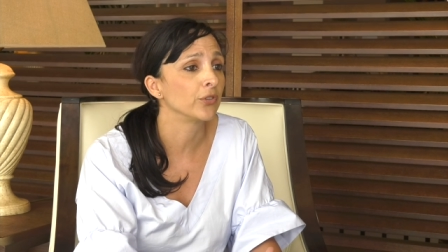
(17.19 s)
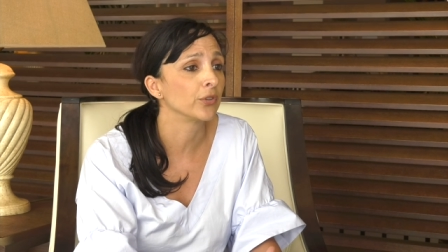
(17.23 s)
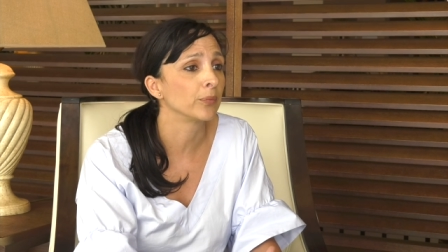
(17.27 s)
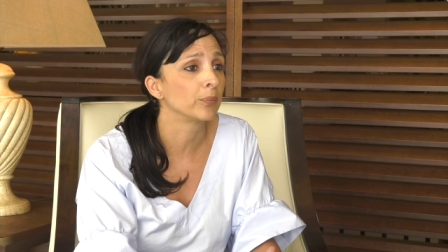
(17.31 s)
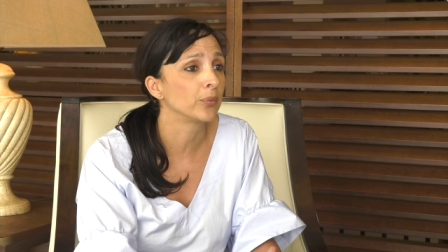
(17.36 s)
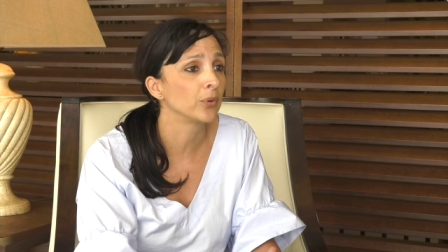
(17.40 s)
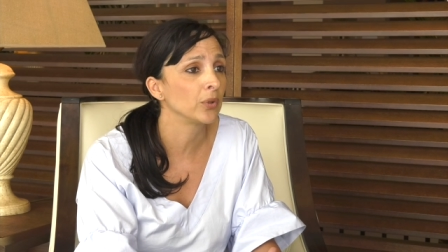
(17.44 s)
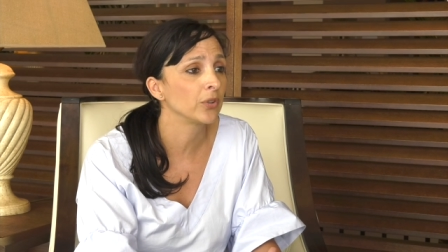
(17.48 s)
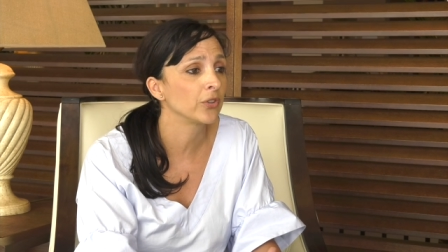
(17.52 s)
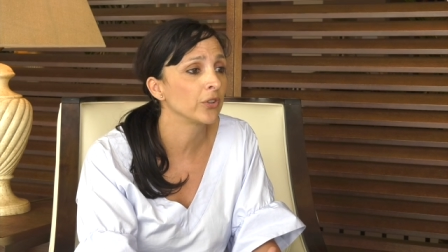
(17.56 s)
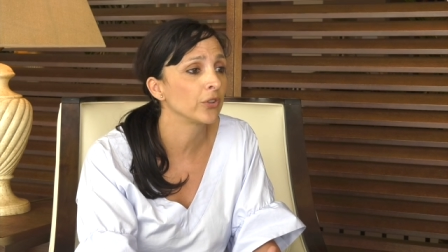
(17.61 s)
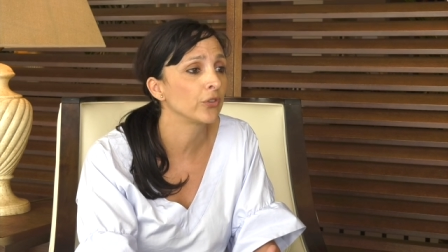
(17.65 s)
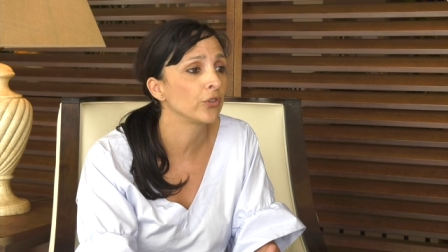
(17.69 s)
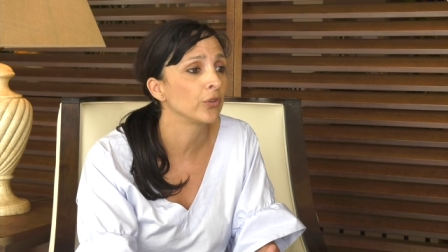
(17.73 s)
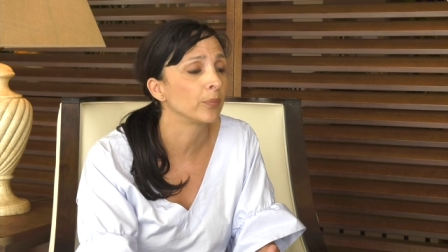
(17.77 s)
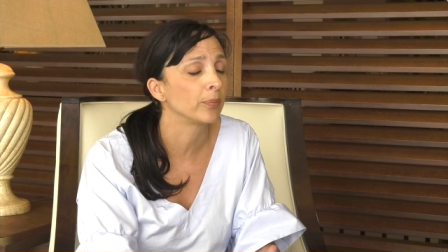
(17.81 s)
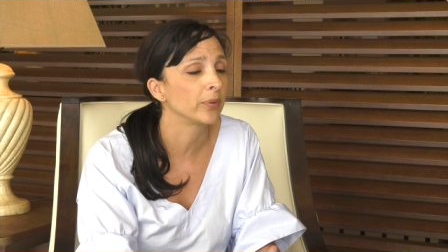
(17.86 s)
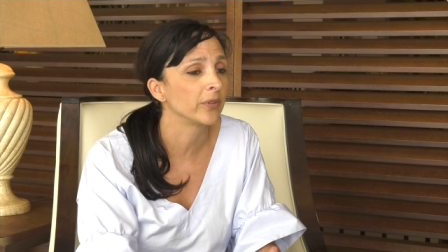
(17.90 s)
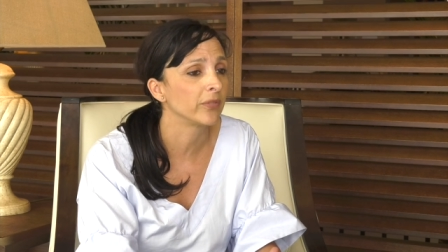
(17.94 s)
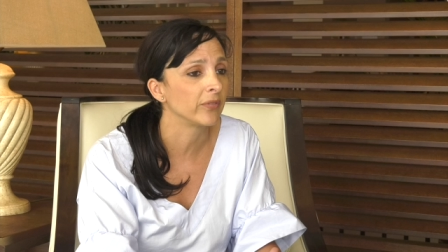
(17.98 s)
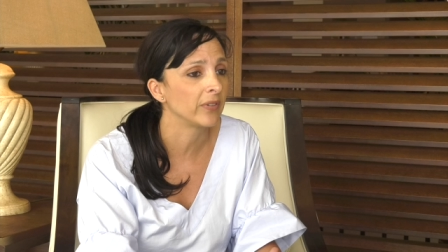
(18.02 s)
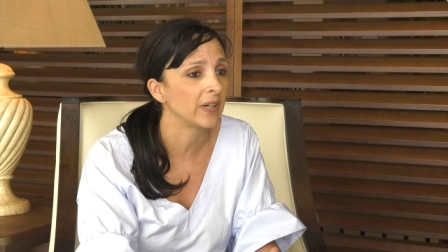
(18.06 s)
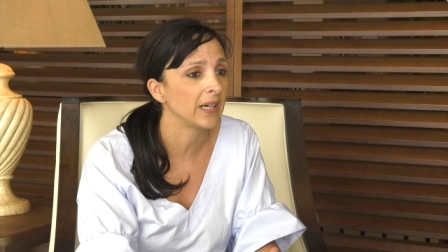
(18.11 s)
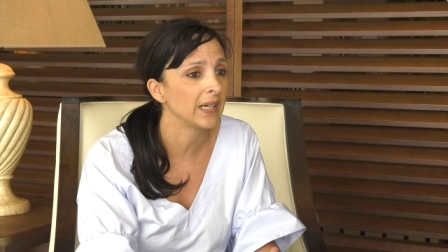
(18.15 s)
Gibraltar to
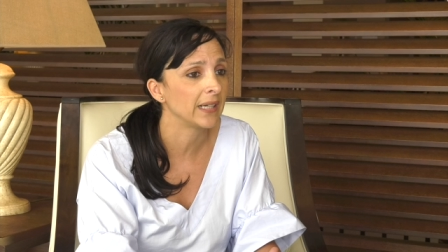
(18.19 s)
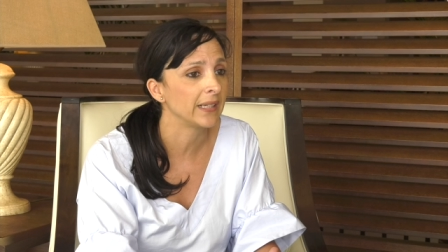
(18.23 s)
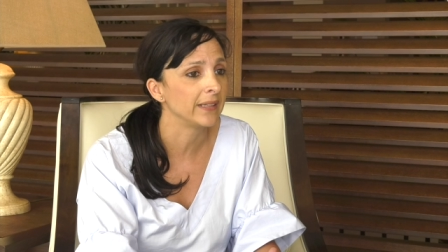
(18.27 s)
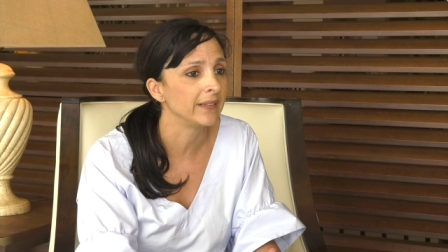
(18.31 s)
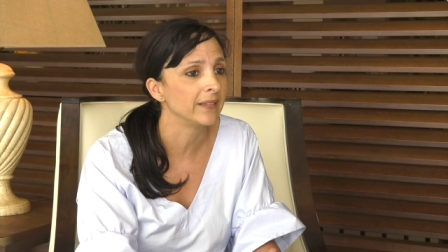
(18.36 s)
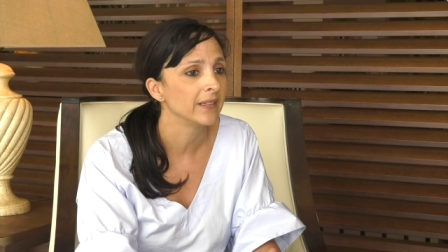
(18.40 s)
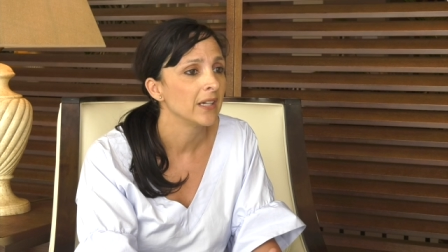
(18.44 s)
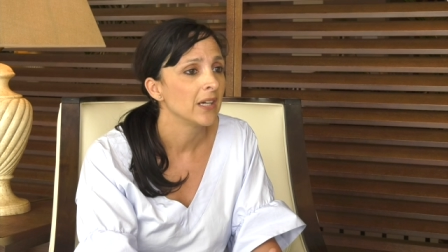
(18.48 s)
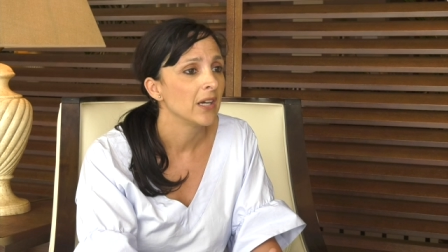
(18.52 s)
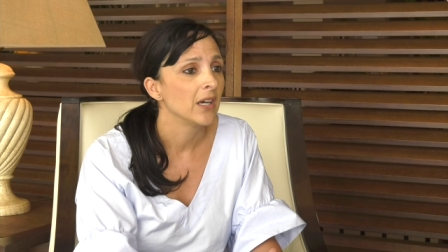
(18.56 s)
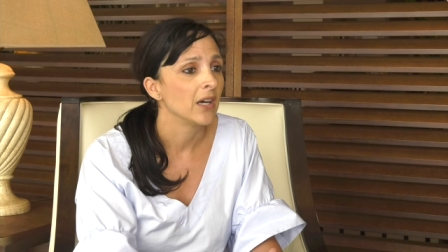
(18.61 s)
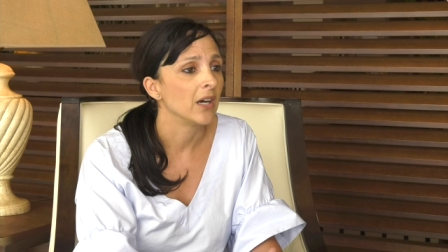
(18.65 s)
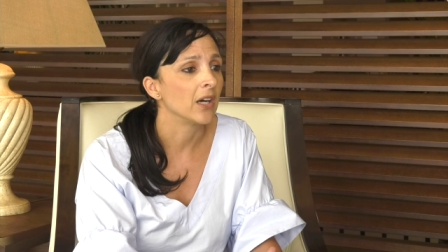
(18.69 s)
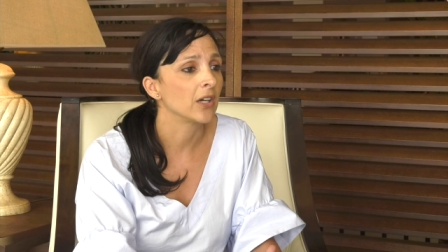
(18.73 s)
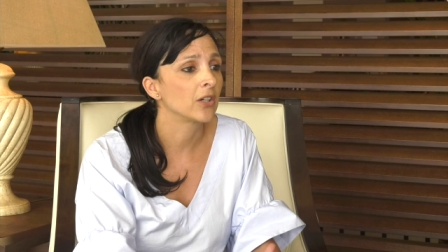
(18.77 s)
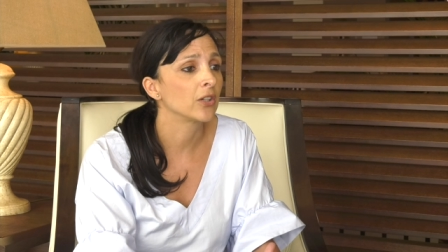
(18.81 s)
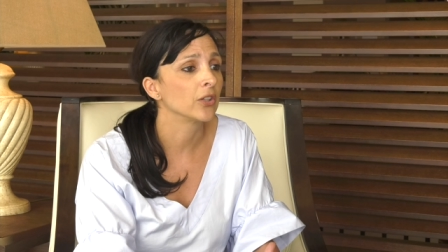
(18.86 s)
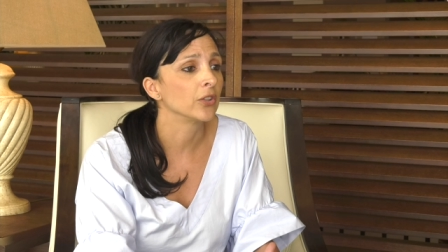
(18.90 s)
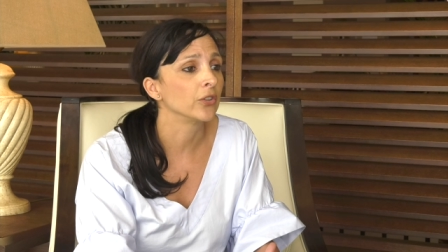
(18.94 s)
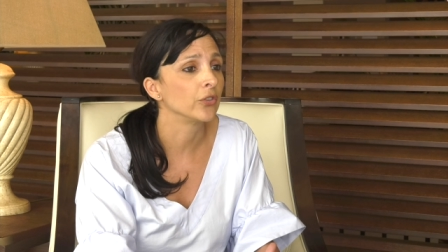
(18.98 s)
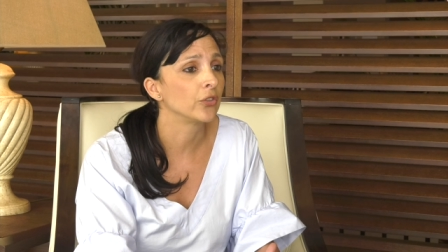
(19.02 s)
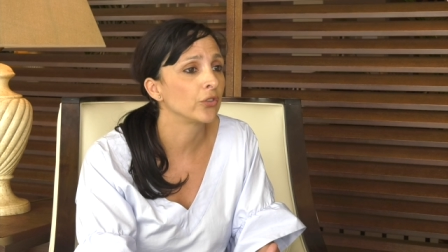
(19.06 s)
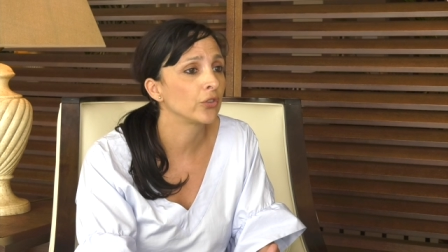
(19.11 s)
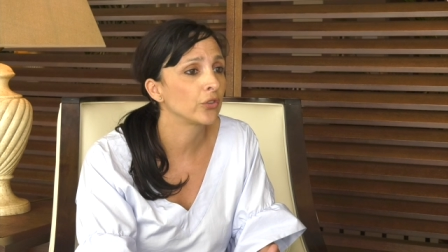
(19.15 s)
provide a
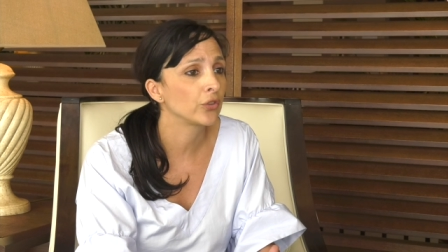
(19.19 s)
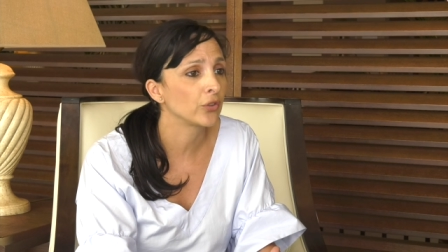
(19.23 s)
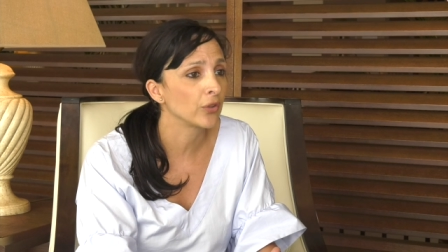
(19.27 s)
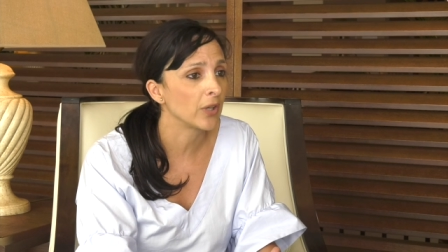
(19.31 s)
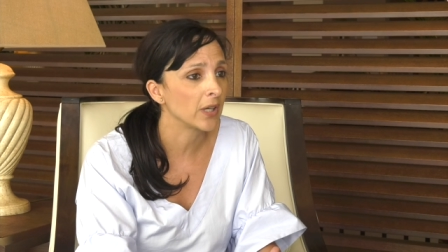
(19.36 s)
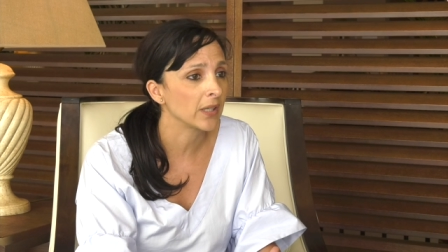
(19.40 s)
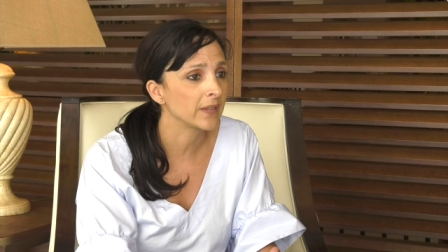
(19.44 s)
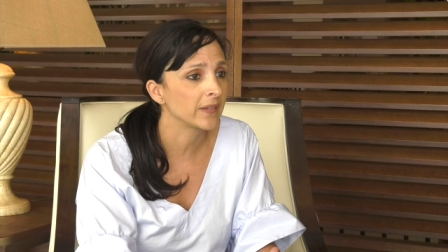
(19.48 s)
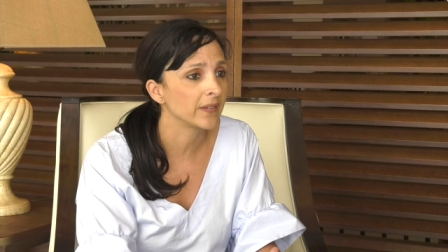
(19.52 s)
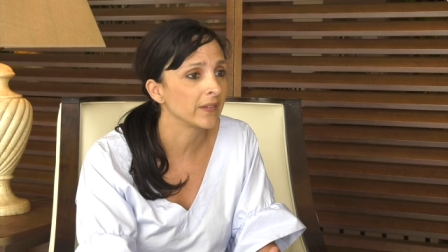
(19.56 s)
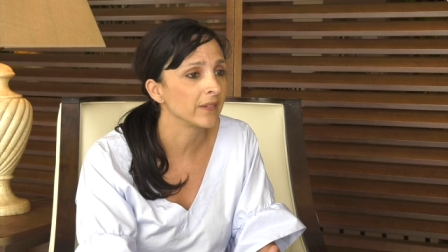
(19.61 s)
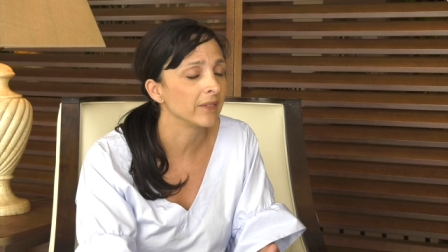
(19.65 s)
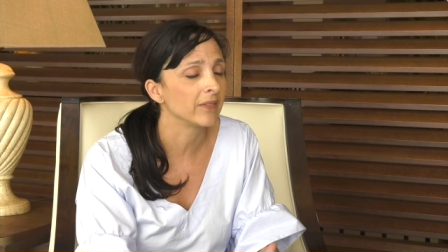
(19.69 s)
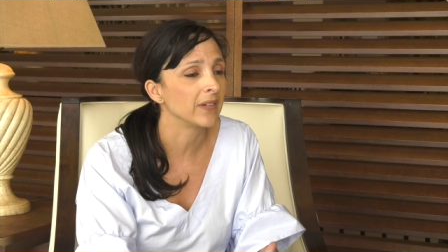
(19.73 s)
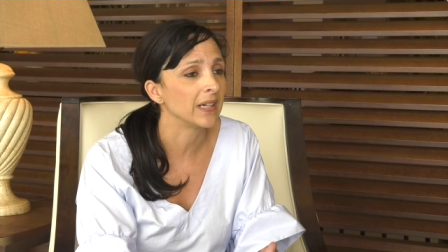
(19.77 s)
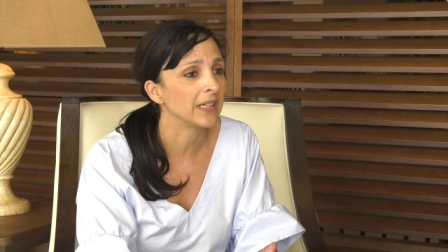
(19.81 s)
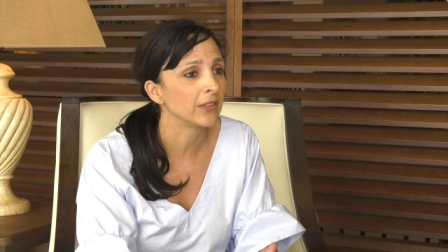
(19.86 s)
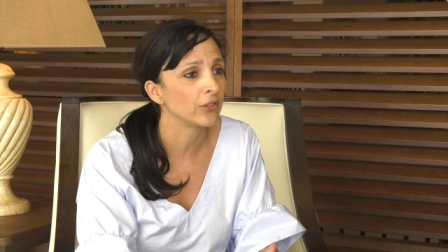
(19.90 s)
constructive